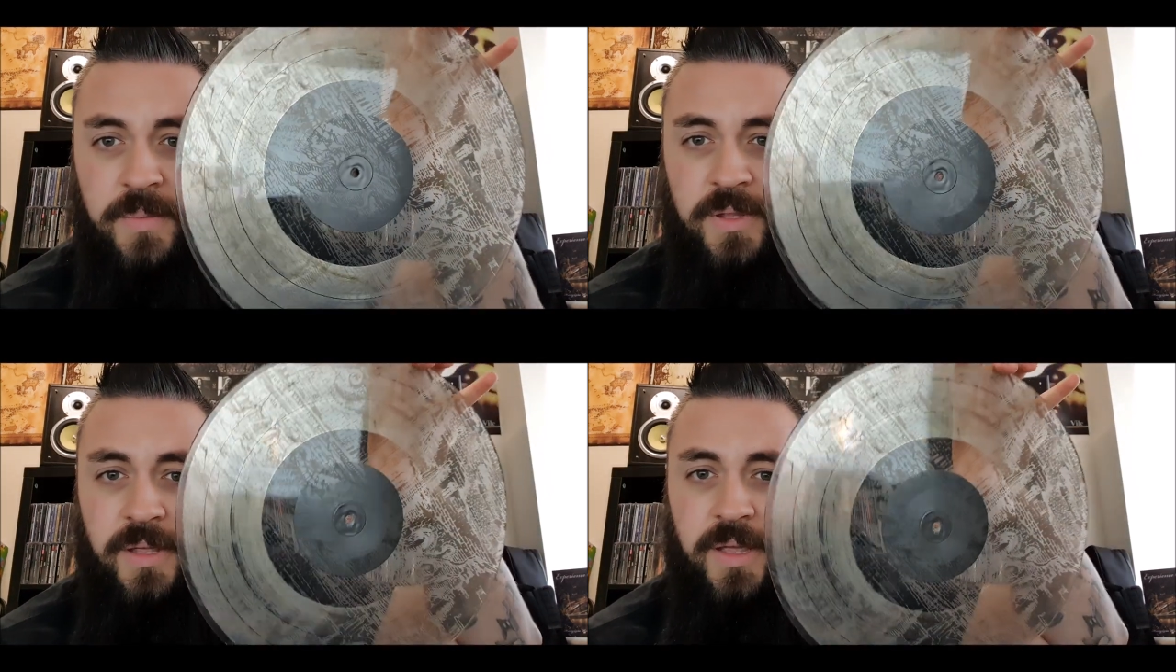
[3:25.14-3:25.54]

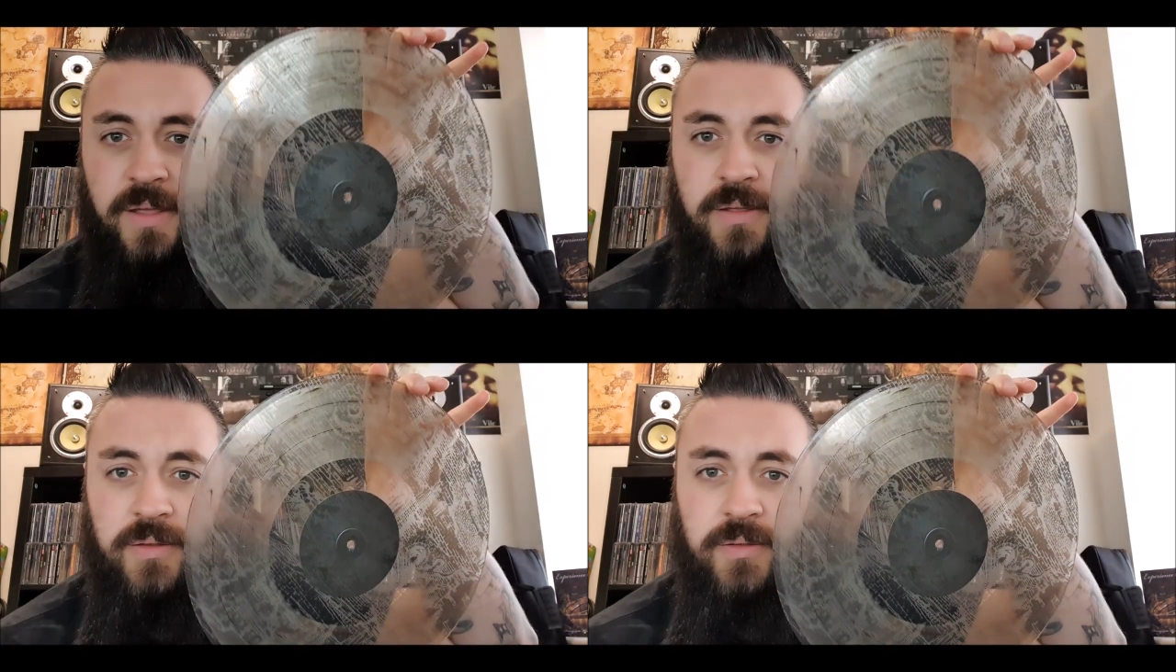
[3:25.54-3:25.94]
Yeah,
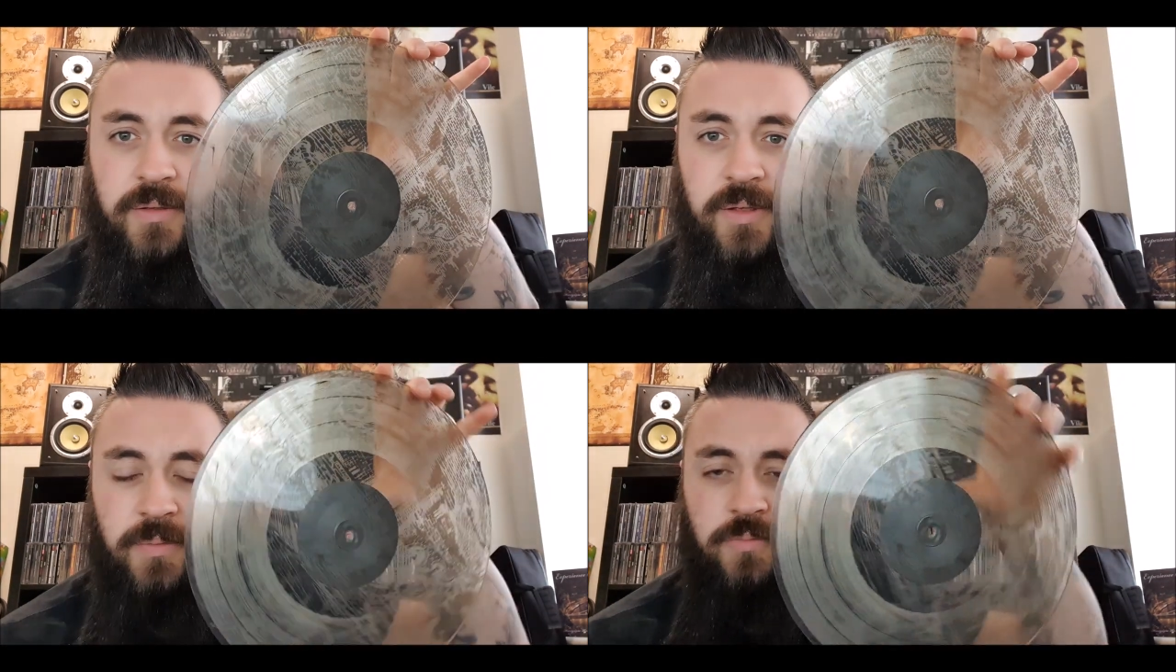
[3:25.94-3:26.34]

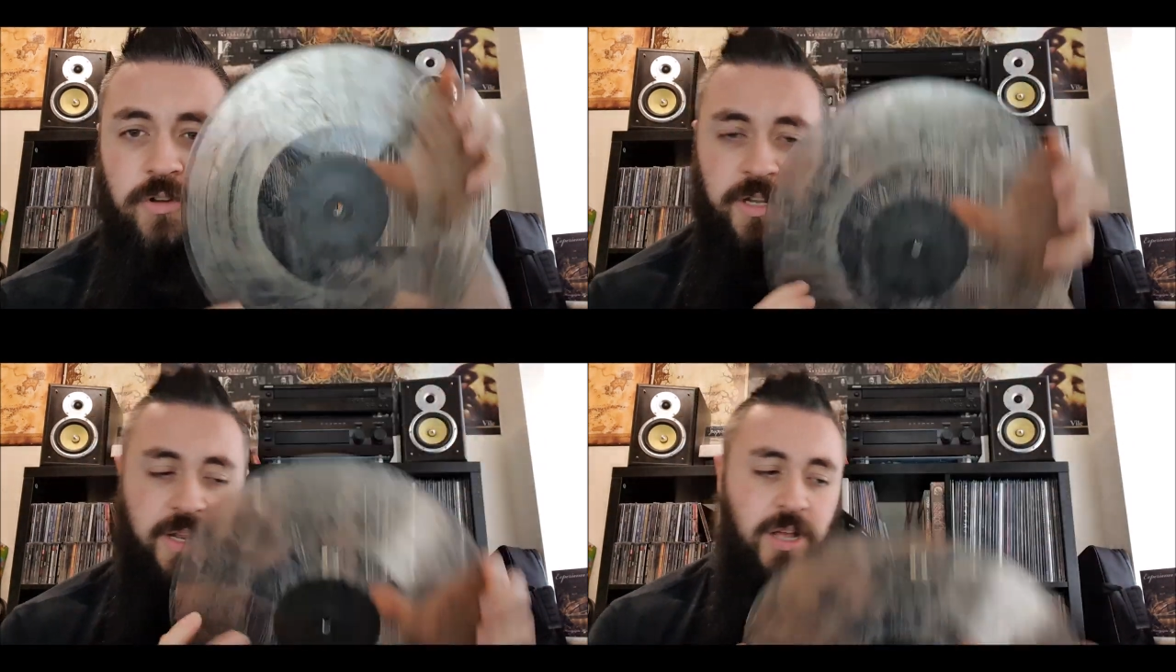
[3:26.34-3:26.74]
a
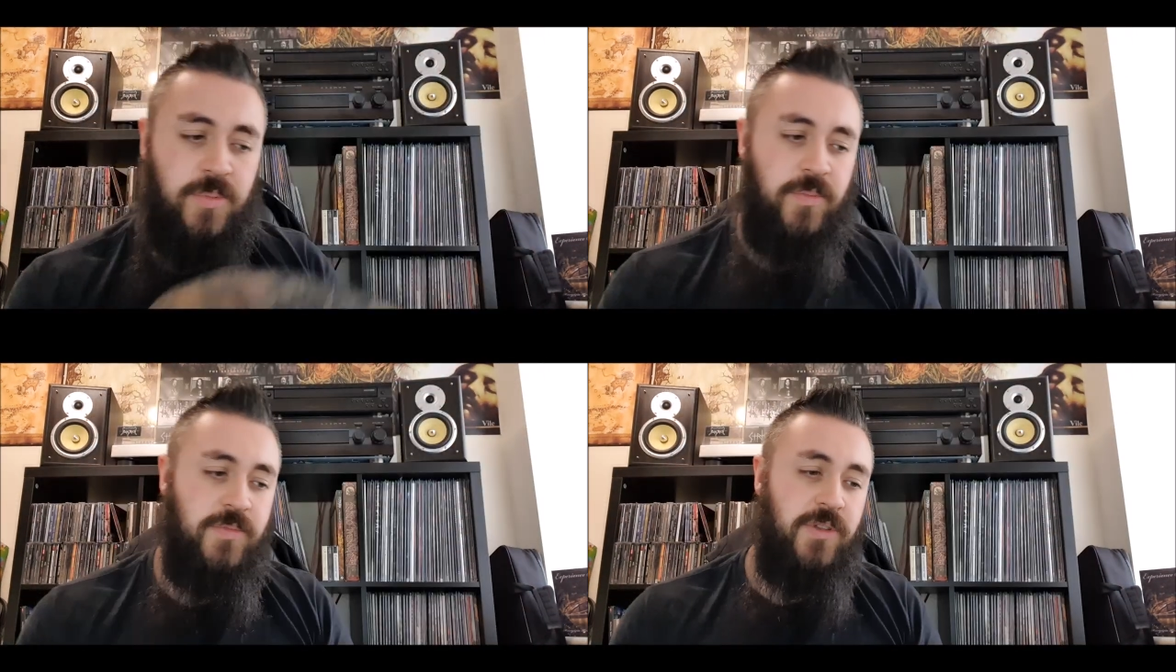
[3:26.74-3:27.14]
brilliant
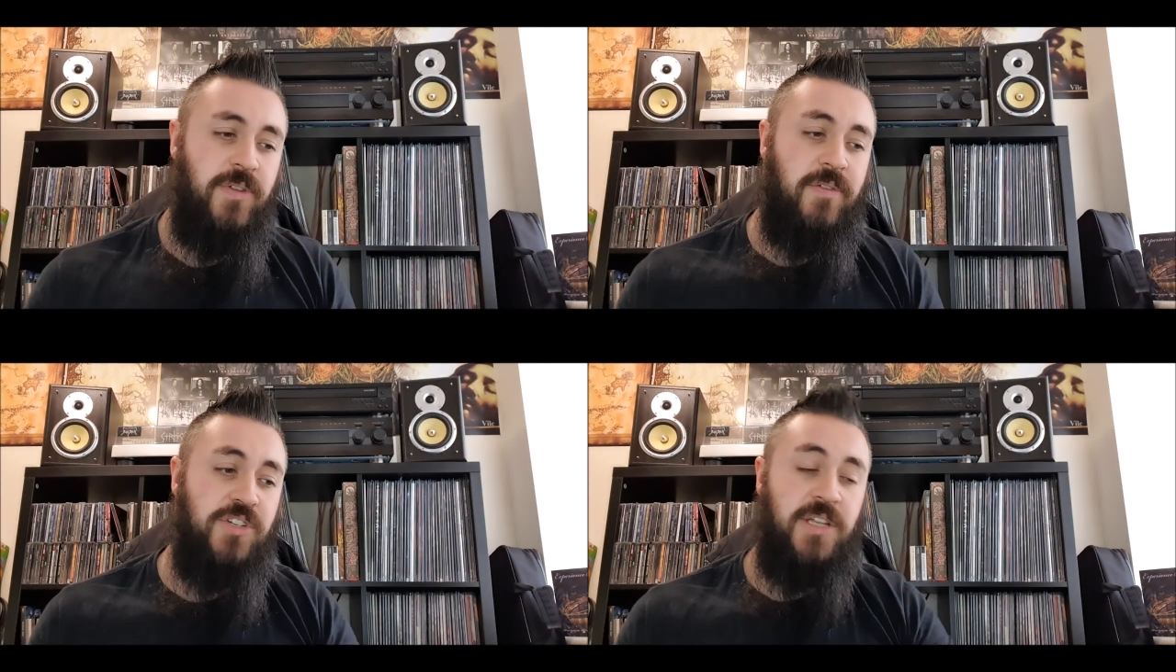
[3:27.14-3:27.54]
album. So if you
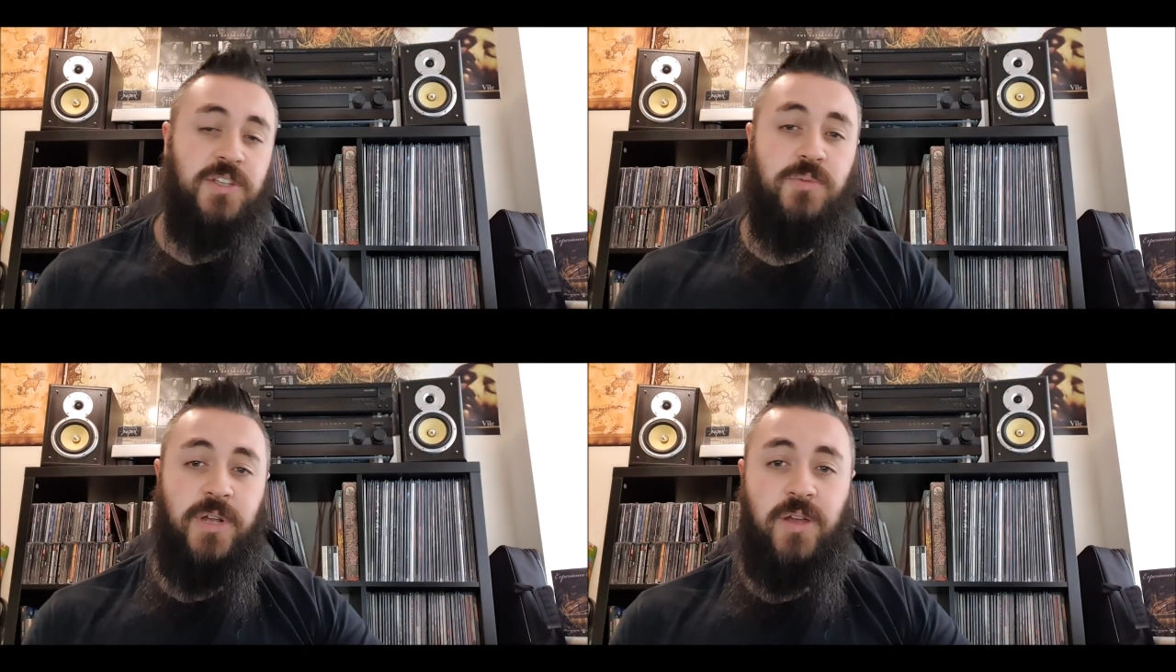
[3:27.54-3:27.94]
haven't checked
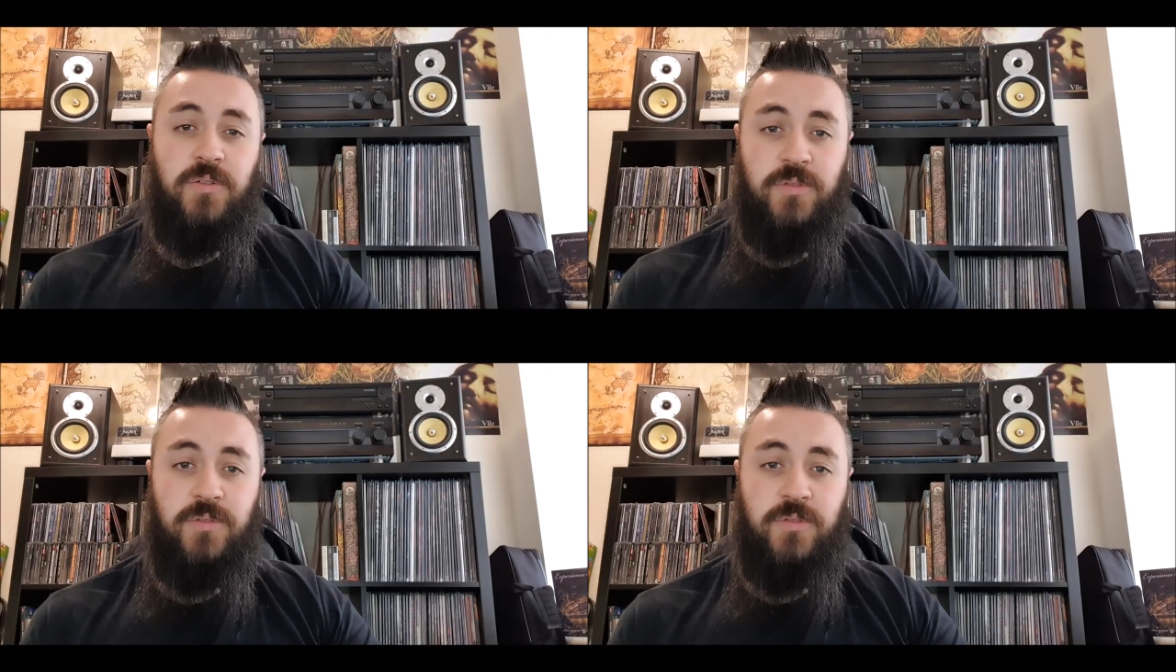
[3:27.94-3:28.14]
this one out,